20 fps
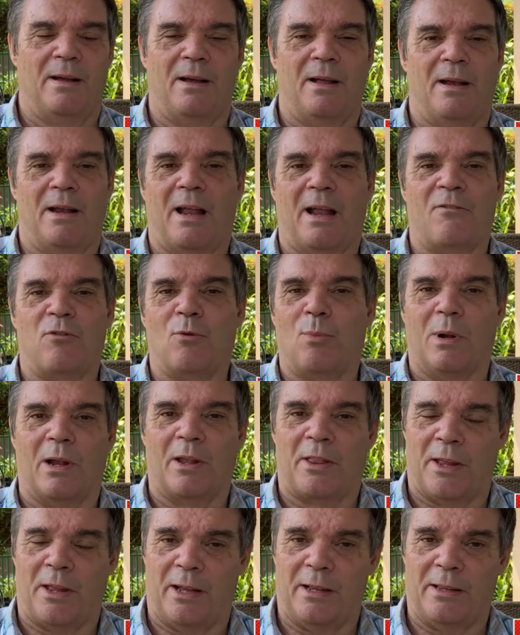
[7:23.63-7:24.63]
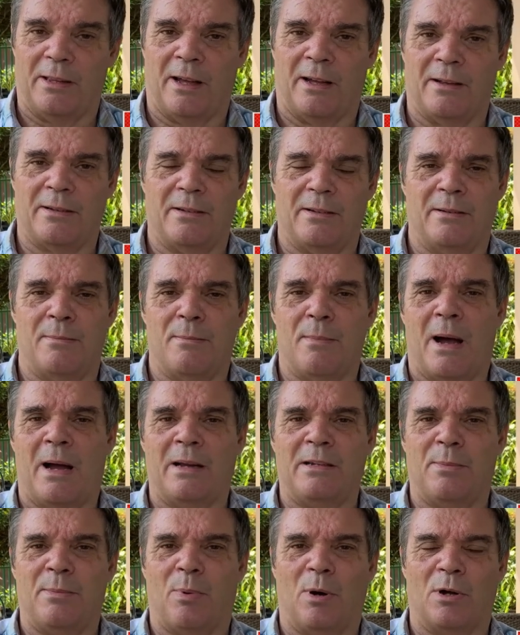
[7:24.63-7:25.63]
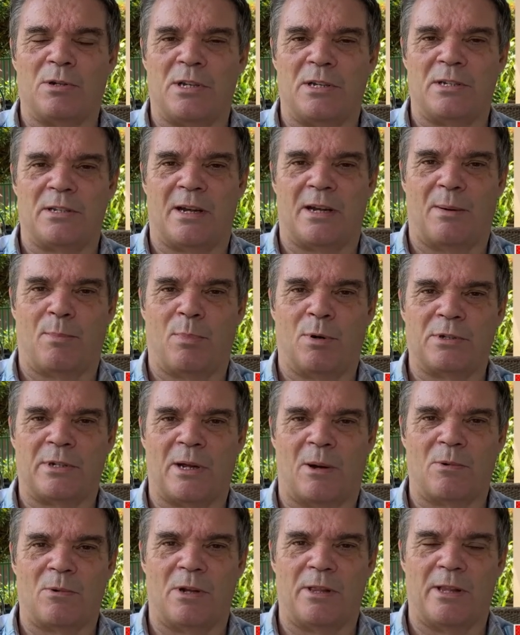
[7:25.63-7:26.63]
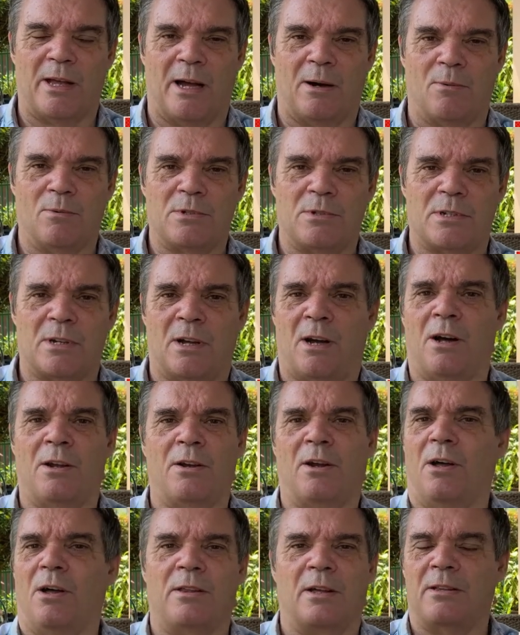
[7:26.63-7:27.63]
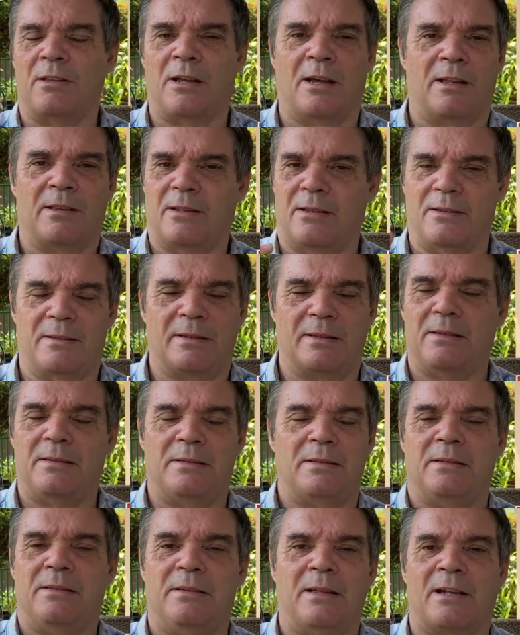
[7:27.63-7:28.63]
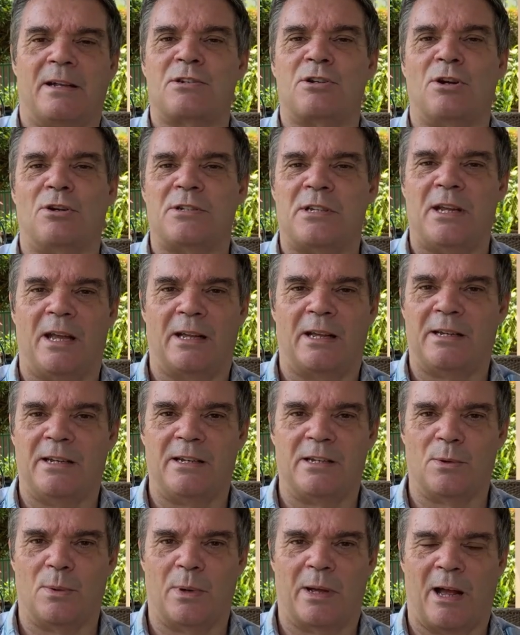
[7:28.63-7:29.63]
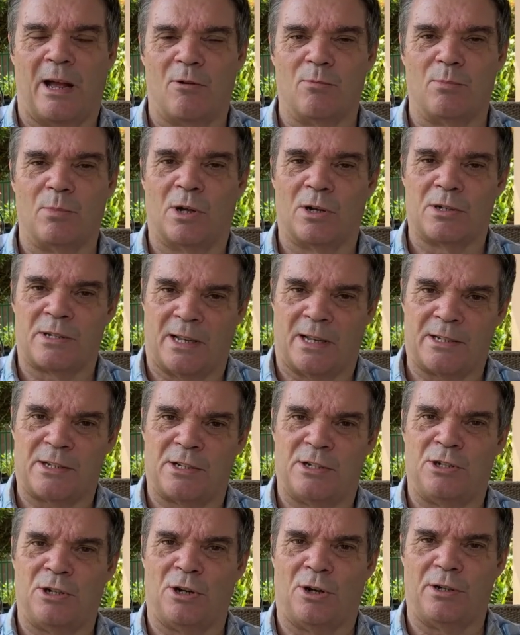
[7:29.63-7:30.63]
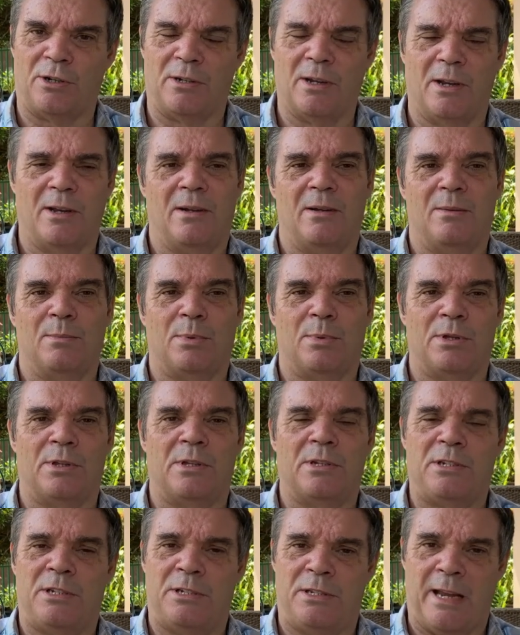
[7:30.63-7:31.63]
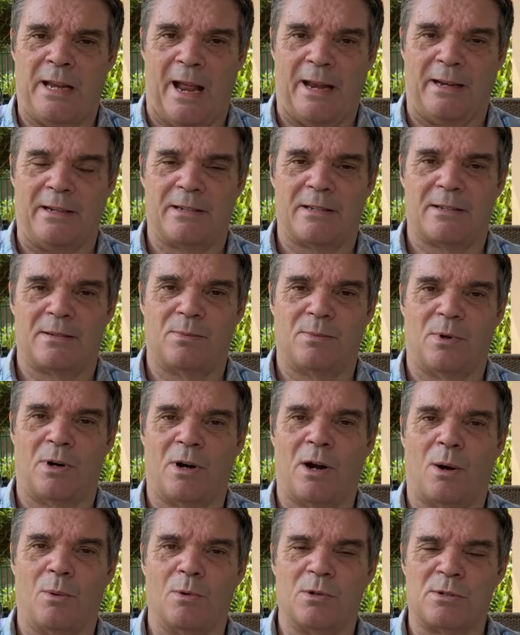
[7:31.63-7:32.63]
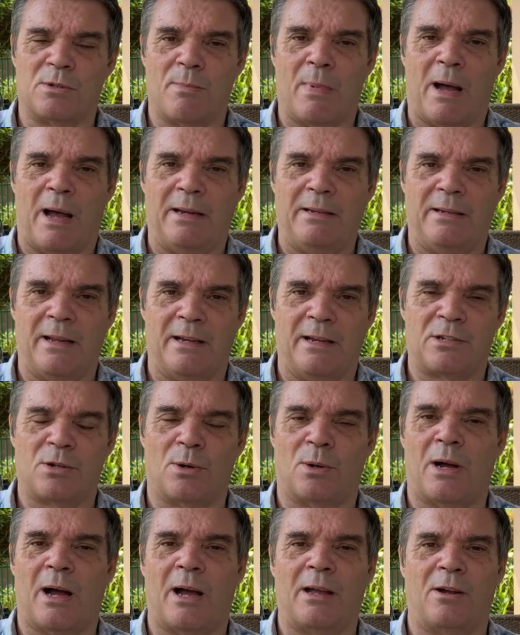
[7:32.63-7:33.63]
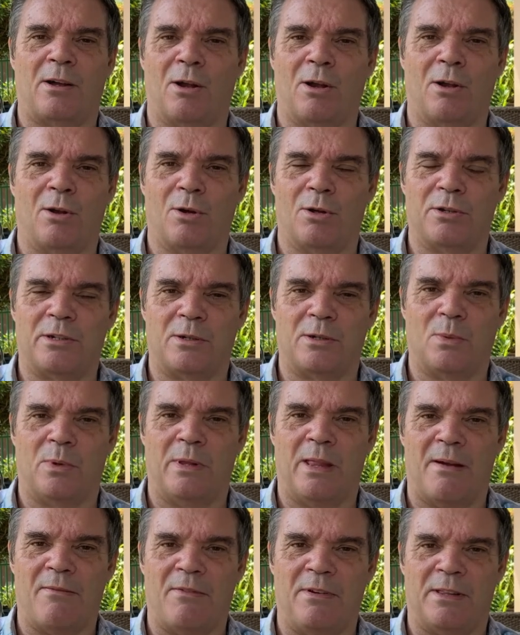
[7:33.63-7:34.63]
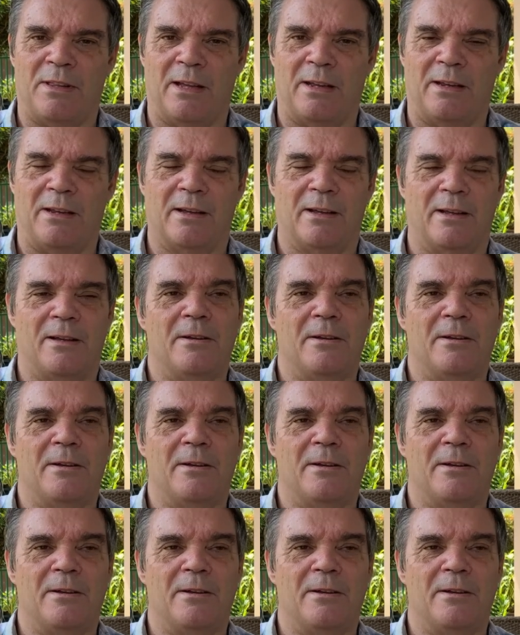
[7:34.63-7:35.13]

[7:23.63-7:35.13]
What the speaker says: a laughable thing, that my deposits that I put down on the house, that's not taken into account, because that's a joint. But the debts were always my debt. So I got loaded with everything.